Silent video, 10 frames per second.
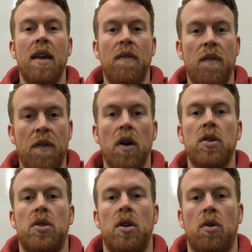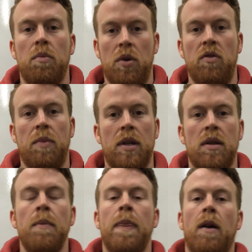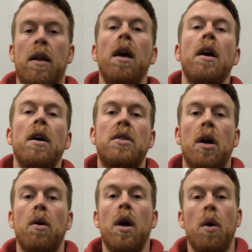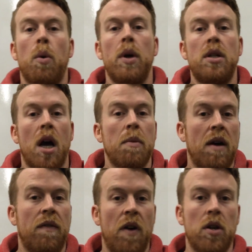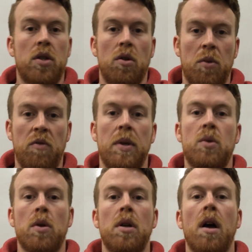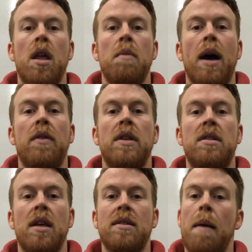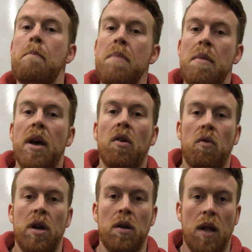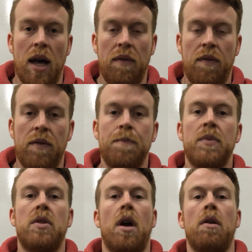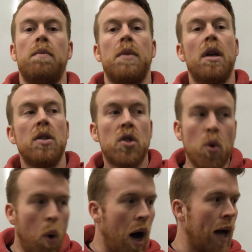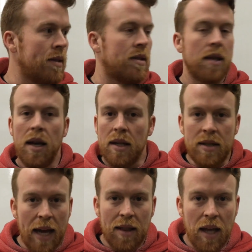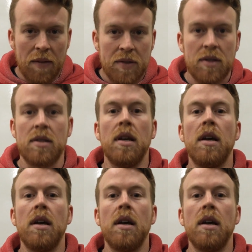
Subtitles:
a functional movement, right? So when we talk about functional movements, we're talking about these things that mimic real life. So squats, deadlifts,